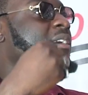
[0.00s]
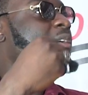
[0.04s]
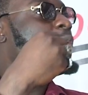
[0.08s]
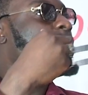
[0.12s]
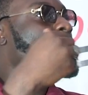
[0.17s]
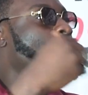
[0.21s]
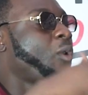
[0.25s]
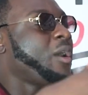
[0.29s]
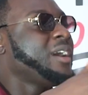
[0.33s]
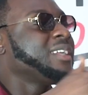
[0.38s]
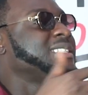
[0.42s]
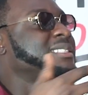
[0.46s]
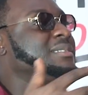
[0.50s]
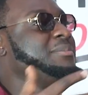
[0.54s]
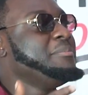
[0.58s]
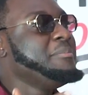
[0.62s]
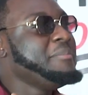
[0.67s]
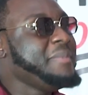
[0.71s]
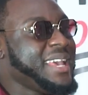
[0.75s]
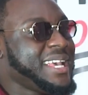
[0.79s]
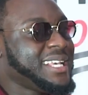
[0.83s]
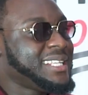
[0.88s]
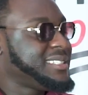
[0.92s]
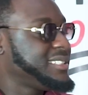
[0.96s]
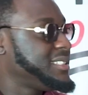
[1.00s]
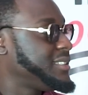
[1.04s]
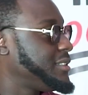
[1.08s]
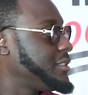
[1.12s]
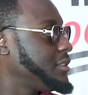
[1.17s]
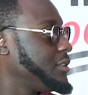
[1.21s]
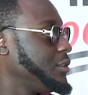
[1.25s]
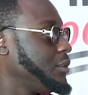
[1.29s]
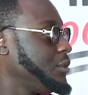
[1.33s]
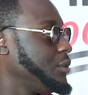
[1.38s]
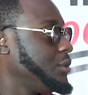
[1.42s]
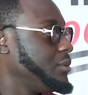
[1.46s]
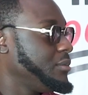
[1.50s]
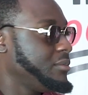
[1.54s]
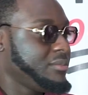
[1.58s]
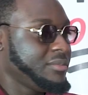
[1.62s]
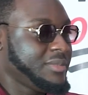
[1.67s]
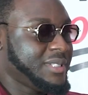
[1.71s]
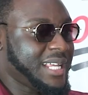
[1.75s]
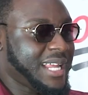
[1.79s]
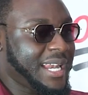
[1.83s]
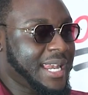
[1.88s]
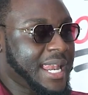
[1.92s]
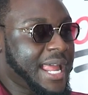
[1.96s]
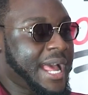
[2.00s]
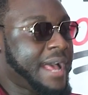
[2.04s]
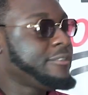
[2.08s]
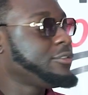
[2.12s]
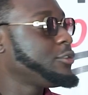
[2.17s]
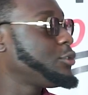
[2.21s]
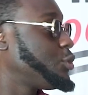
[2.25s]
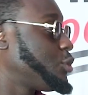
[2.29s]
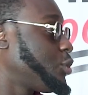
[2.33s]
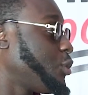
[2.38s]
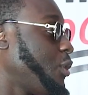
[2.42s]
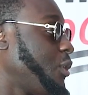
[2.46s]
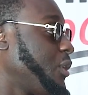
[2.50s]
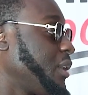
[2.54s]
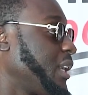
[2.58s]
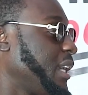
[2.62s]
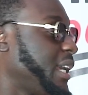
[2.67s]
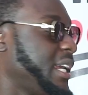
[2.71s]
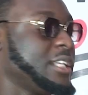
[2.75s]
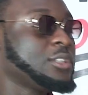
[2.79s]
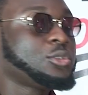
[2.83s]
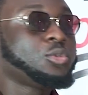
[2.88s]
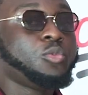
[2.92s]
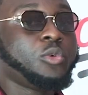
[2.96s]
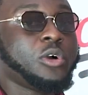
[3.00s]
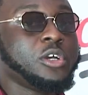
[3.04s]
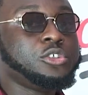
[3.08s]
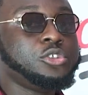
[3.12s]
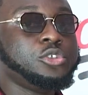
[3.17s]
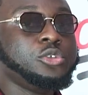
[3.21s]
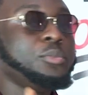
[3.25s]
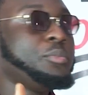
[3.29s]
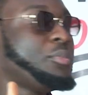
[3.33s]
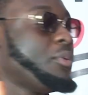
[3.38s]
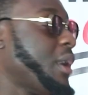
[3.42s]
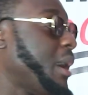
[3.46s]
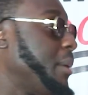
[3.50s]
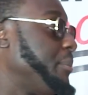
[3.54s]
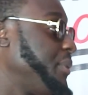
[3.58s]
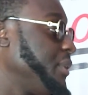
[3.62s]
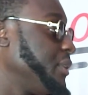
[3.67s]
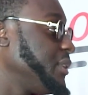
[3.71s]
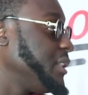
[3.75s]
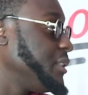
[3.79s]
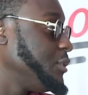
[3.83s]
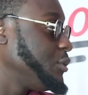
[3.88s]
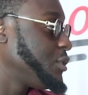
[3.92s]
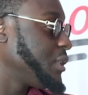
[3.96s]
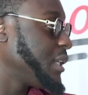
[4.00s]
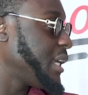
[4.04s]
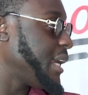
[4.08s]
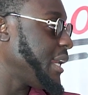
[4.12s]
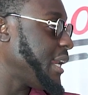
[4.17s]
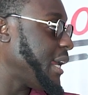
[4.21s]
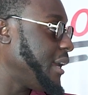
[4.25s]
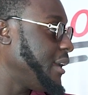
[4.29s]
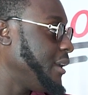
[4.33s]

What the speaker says: what makes the love strong is what you people are building together.